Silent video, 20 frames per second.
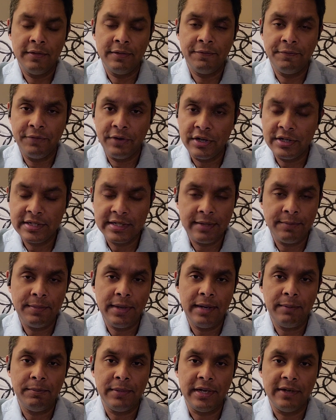First
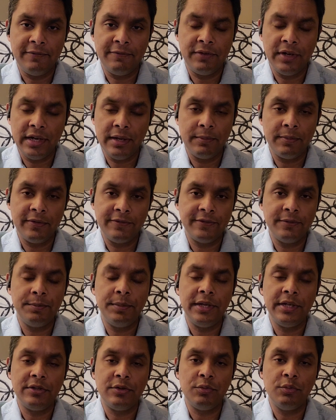Amendment, freedom of
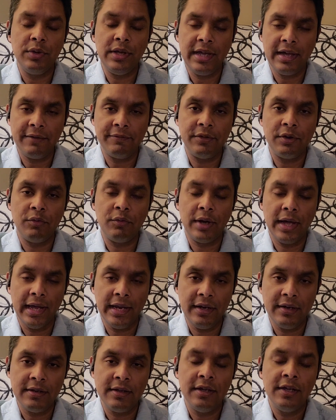speech. We have the
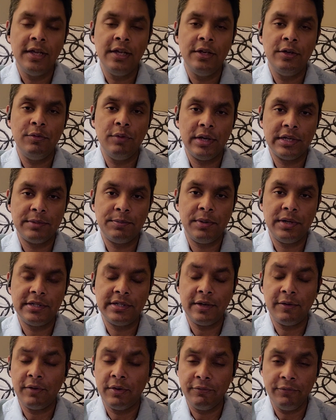right to
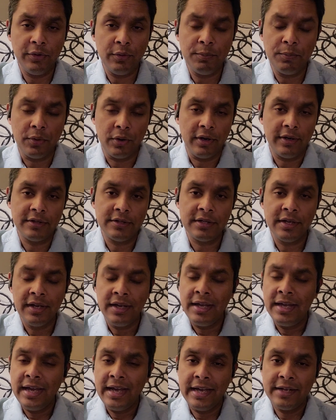express our viewpoints.
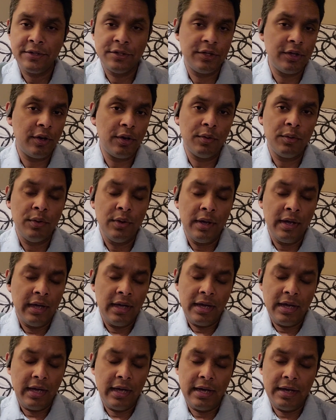And so,
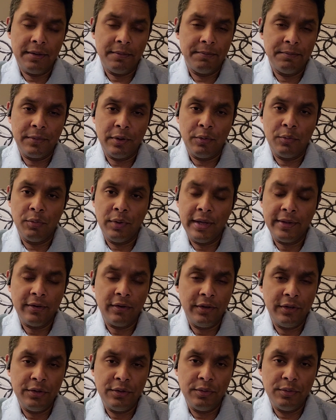
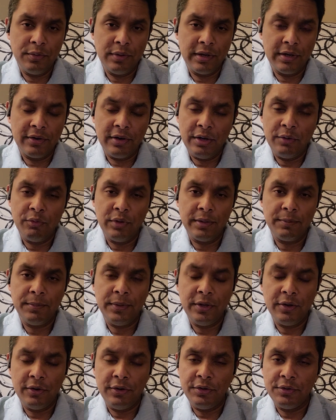whether you agree with
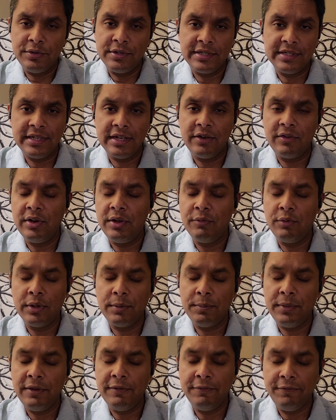me or you disagree
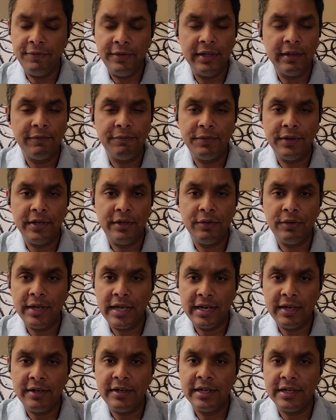with me, feel free to
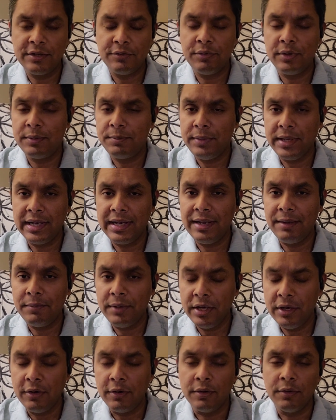get in touch with me and let
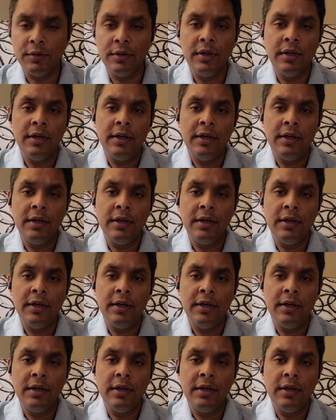me know.